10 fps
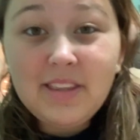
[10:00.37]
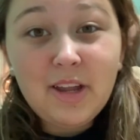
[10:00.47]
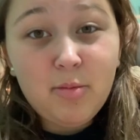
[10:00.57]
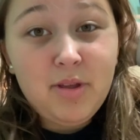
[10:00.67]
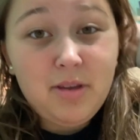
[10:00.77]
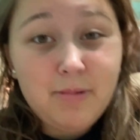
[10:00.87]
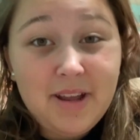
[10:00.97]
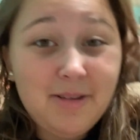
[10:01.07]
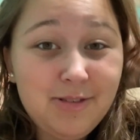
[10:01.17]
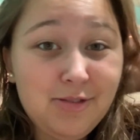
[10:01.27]
That'll be coming
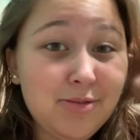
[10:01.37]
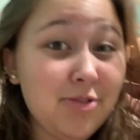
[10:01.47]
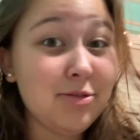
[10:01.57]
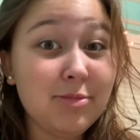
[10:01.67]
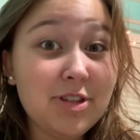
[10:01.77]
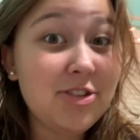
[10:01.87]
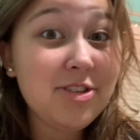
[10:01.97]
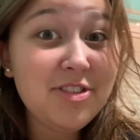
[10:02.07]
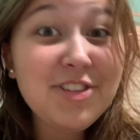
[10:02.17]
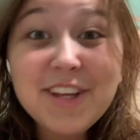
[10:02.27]
out soon, so make sure
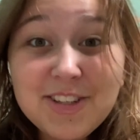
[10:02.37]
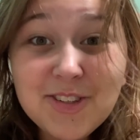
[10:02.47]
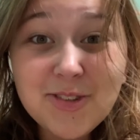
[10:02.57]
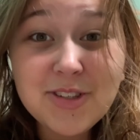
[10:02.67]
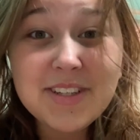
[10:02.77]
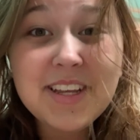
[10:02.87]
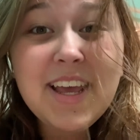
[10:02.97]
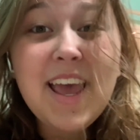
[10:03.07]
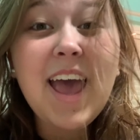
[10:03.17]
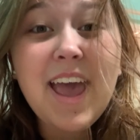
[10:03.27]
you stay tuned.
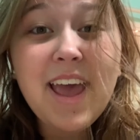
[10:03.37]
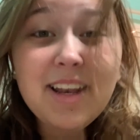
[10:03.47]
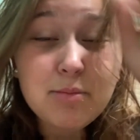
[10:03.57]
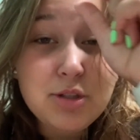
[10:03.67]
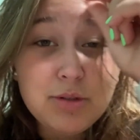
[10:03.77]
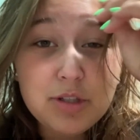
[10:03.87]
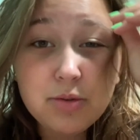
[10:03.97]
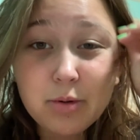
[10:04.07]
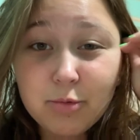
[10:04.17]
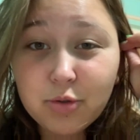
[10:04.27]
And I'll be doing a
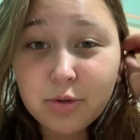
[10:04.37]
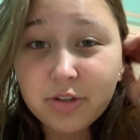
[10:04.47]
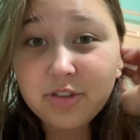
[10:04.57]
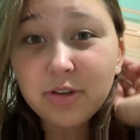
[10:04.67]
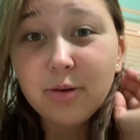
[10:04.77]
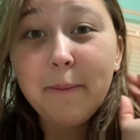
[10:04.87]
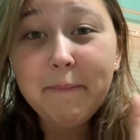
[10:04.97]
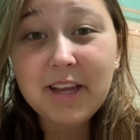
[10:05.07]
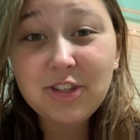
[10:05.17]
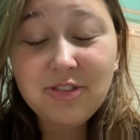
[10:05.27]
dorm tour, so
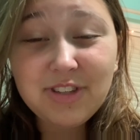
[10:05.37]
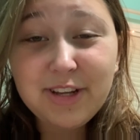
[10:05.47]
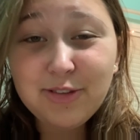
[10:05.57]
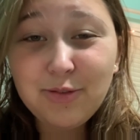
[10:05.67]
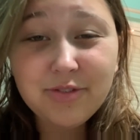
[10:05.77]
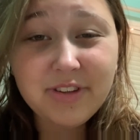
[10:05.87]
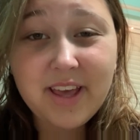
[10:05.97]
make sure you stay tuned for